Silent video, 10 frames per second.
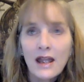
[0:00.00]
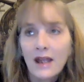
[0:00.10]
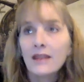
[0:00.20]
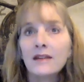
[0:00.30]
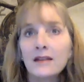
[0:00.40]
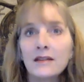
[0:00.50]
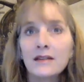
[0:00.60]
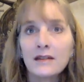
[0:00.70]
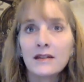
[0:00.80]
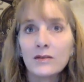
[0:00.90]
And
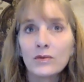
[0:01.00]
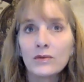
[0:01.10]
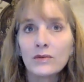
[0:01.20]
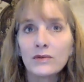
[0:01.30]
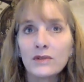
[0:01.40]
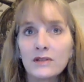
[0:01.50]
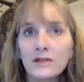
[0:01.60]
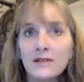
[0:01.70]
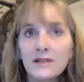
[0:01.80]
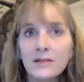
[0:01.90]
then the the
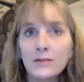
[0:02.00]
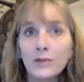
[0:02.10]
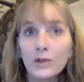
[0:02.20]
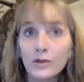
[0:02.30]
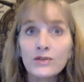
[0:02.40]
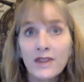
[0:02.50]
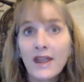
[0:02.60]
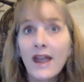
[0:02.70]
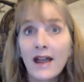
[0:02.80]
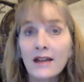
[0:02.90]
system learns
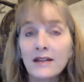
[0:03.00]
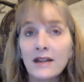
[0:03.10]
that